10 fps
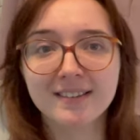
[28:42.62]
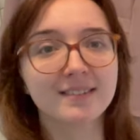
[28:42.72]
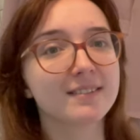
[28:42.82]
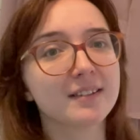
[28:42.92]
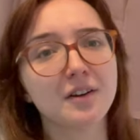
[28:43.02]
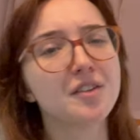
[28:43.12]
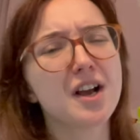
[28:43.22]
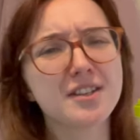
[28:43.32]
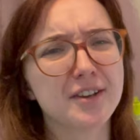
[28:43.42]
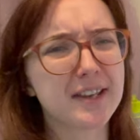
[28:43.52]
you know, the
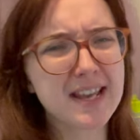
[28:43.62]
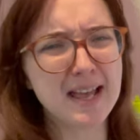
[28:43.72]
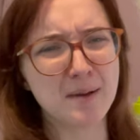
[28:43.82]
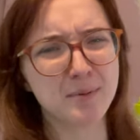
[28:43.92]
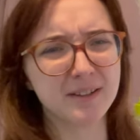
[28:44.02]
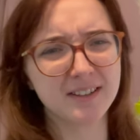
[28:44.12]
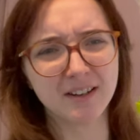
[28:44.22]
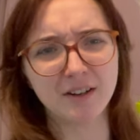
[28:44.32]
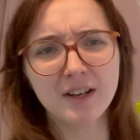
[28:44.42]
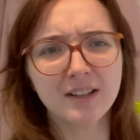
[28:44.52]
guys are going, yeah, but, you
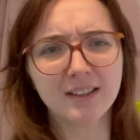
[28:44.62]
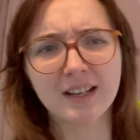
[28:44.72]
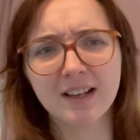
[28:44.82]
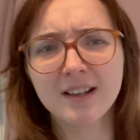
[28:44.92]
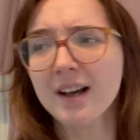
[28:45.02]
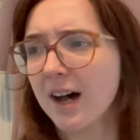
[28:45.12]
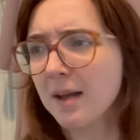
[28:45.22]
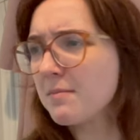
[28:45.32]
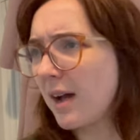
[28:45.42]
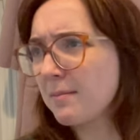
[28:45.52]
know, like,
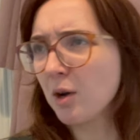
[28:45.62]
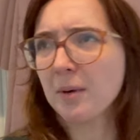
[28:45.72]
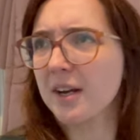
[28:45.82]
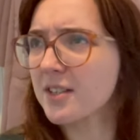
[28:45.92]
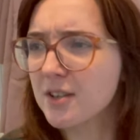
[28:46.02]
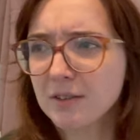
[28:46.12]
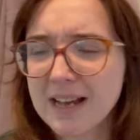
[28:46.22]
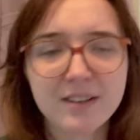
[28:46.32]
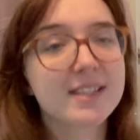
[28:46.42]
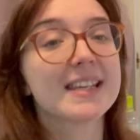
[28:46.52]
I'm not wearing a suit
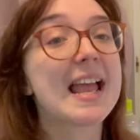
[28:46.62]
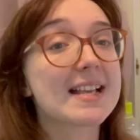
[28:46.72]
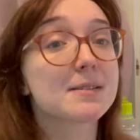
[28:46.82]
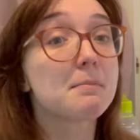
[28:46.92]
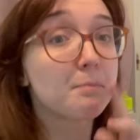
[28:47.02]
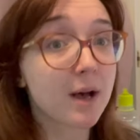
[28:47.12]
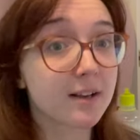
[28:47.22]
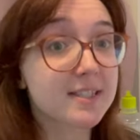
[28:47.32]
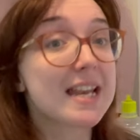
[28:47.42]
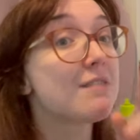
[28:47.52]
now. It's like, yes,
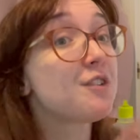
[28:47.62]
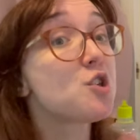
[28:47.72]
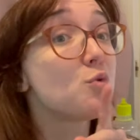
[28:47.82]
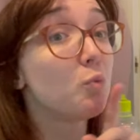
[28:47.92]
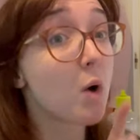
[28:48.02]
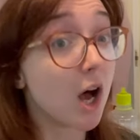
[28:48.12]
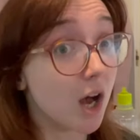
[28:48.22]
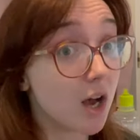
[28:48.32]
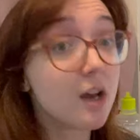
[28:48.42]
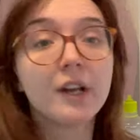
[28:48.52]
but if you
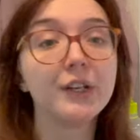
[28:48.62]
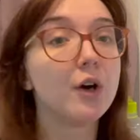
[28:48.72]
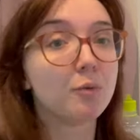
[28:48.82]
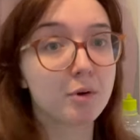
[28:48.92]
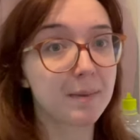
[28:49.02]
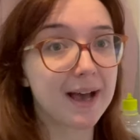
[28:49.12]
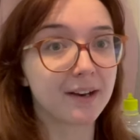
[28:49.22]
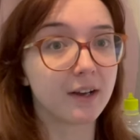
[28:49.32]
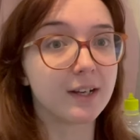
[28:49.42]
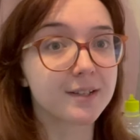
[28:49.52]
were, no one would bat an
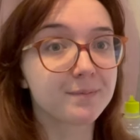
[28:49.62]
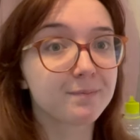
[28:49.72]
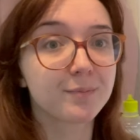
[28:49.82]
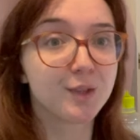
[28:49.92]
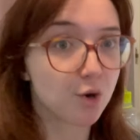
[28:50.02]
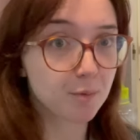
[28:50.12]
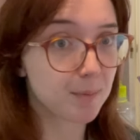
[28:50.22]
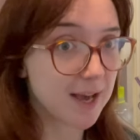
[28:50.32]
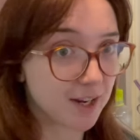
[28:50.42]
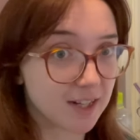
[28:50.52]
eyelid. No one would
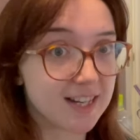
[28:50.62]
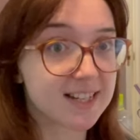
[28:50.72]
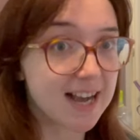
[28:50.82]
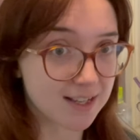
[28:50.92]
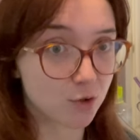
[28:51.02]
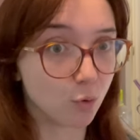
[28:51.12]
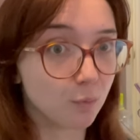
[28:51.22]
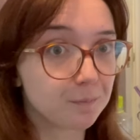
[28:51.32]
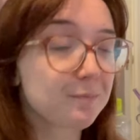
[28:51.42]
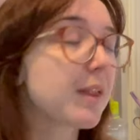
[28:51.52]
bat an eyelid at all.
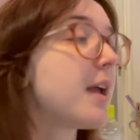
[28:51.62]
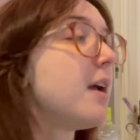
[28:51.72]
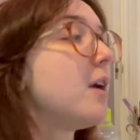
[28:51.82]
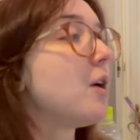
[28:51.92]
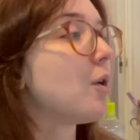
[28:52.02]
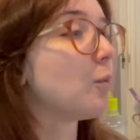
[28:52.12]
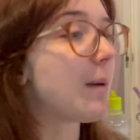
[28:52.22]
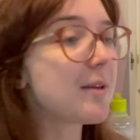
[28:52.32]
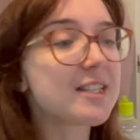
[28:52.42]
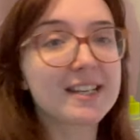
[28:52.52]

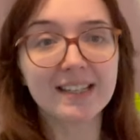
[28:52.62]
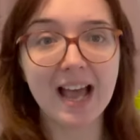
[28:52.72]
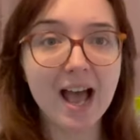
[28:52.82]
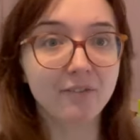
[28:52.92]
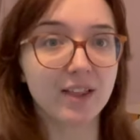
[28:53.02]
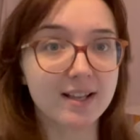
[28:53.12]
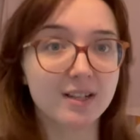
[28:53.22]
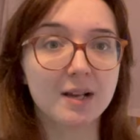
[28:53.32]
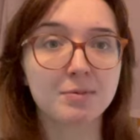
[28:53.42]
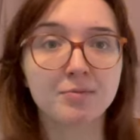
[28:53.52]
Women didn't have that
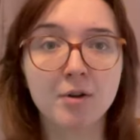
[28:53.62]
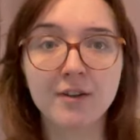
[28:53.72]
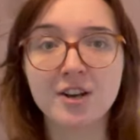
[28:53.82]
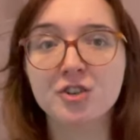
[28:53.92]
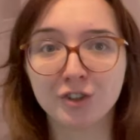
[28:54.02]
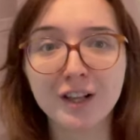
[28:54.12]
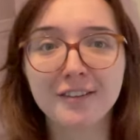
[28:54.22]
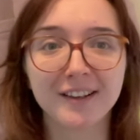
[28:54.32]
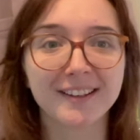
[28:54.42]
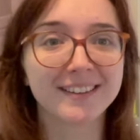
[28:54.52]
type of professional
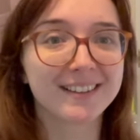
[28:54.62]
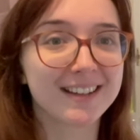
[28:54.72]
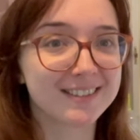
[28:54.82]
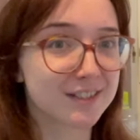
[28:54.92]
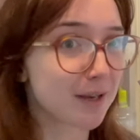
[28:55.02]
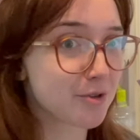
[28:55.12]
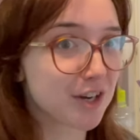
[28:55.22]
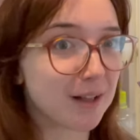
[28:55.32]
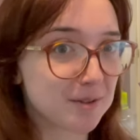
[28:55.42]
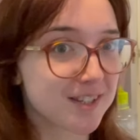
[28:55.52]
clothing at the time
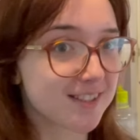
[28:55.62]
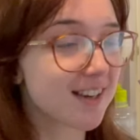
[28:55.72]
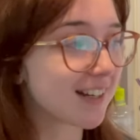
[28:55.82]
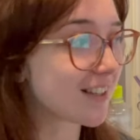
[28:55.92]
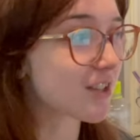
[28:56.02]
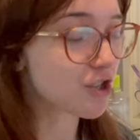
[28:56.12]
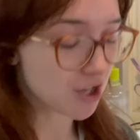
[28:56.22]
Chanel was designing, so she